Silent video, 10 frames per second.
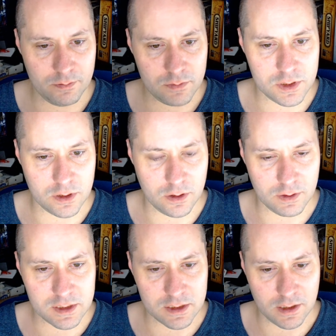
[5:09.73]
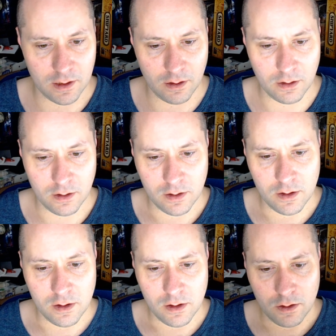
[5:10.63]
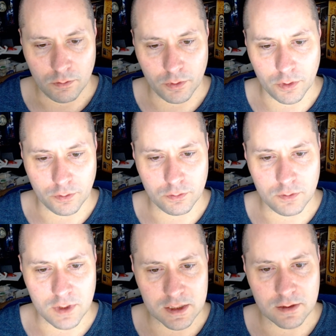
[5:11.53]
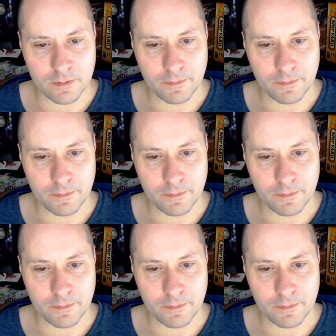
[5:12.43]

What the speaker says: So let's see here. We'll go through this.